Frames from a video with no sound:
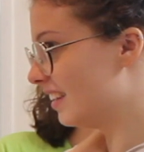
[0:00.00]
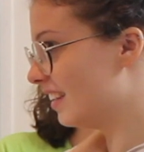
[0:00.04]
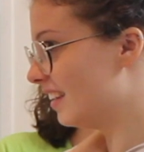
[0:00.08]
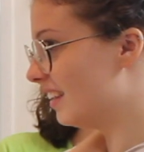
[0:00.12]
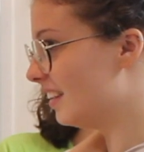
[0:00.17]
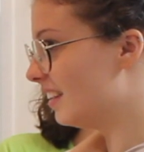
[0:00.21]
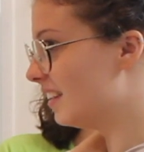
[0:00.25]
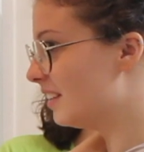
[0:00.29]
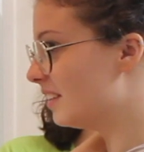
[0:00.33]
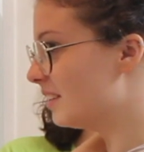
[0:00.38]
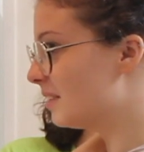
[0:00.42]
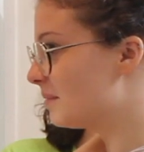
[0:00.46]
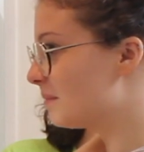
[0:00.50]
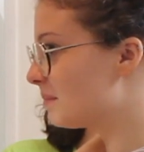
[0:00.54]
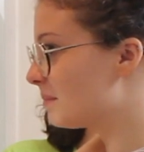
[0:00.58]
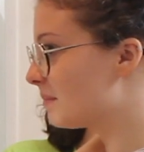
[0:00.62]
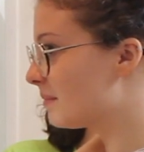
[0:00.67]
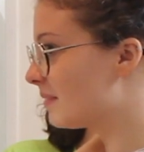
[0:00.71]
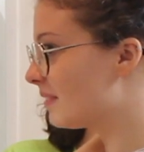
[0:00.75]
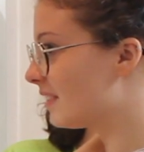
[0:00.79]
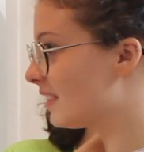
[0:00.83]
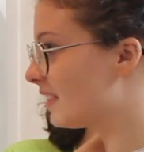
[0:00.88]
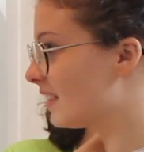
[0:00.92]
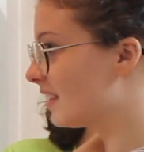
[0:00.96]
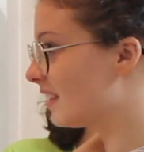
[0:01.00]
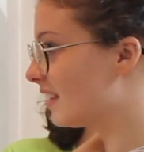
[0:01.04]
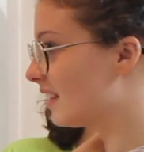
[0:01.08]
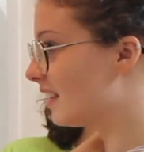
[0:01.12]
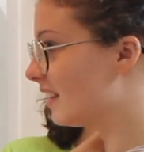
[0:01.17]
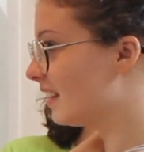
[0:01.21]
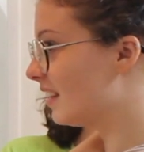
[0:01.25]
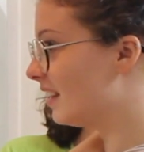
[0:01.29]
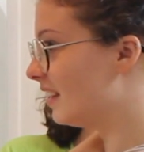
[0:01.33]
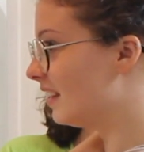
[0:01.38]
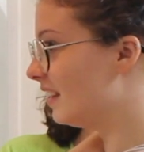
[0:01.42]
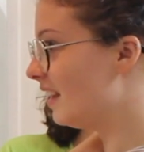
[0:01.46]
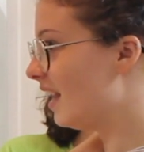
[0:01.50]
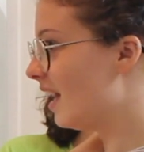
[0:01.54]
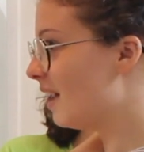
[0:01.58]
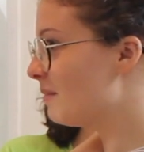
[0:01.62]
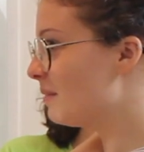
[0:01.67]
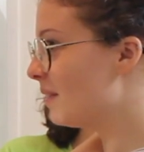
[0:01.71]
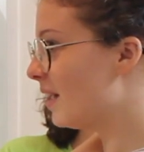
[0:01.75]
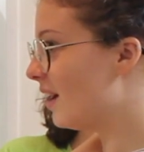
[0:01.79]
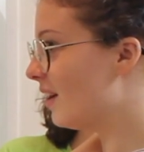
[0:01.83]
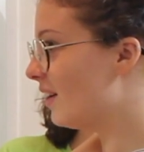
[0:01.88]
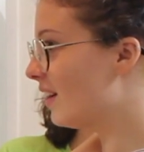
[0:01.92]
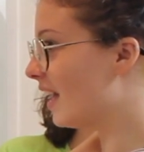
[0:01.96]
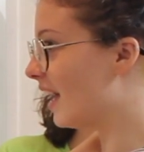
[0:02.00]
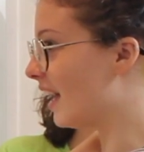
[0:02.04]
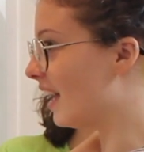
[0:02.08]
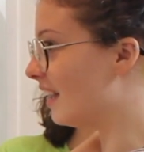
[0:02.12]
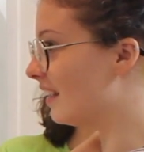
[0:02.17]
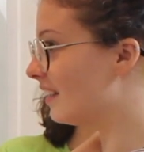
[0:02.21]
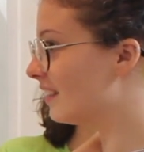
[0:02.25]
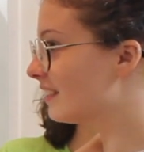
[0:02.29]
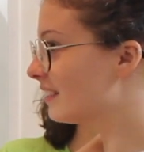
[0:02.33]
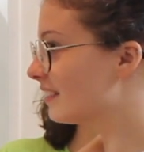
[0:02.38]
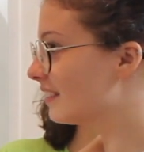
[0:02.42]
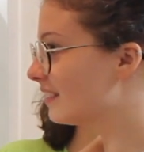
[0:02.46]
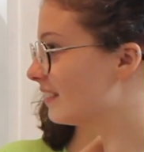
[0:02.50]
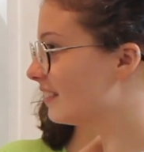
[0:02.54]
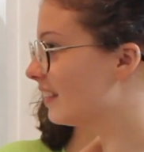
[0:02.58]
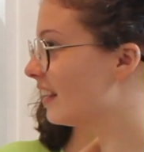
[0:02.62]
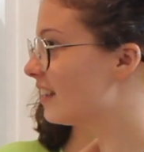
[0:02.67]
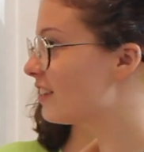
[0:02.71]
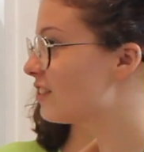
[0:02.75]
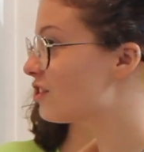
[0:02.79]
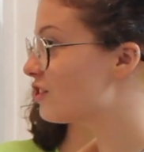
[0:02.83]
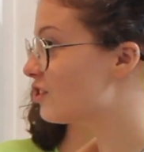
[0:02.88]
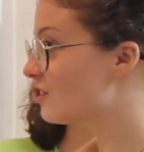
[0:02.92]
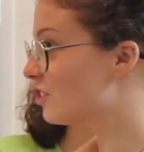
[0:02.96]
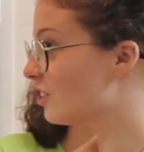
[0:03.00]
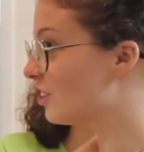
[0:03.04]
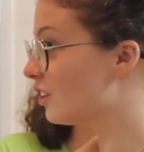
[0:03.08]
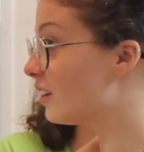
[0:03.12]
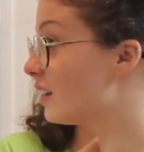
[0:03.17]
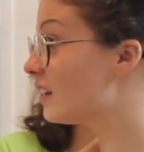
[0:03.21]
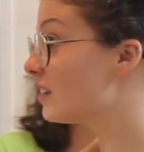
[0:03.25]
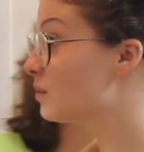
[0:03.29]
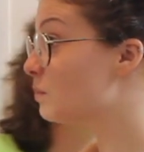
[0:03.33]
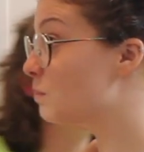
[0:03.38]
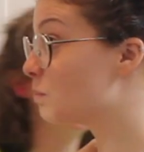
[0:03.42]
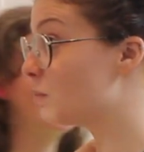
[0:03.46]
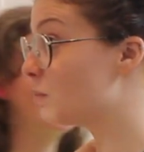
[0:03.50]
quite evenly. Yeah, but okay. Like, sure, it's